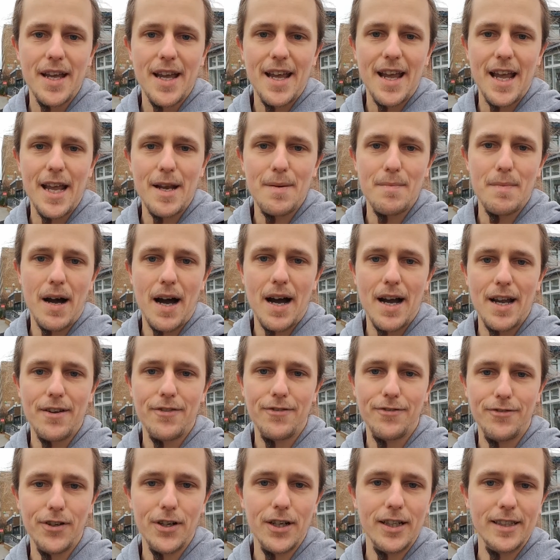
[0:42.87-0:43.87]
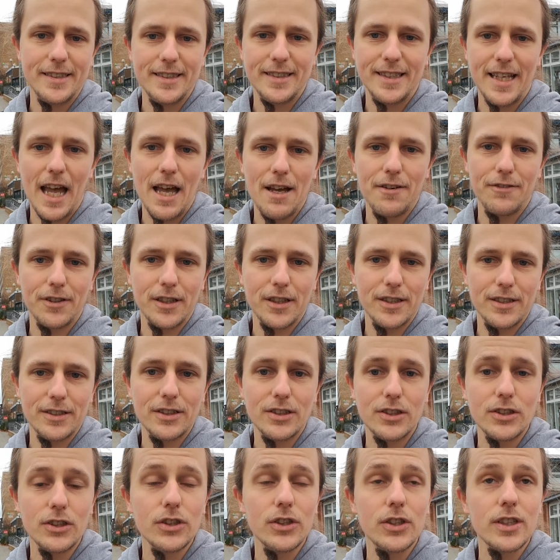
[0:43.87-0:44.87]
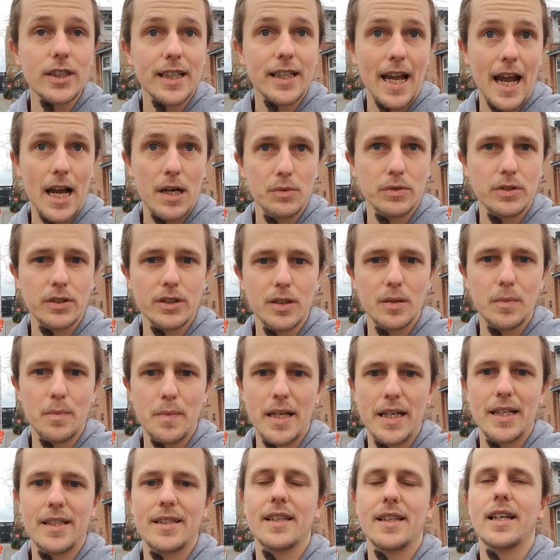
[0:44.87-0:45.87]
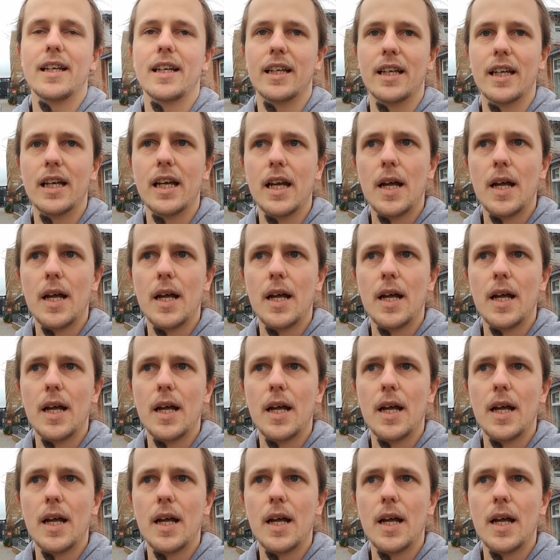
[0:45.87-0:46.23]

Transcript: in my first ever student council meeting,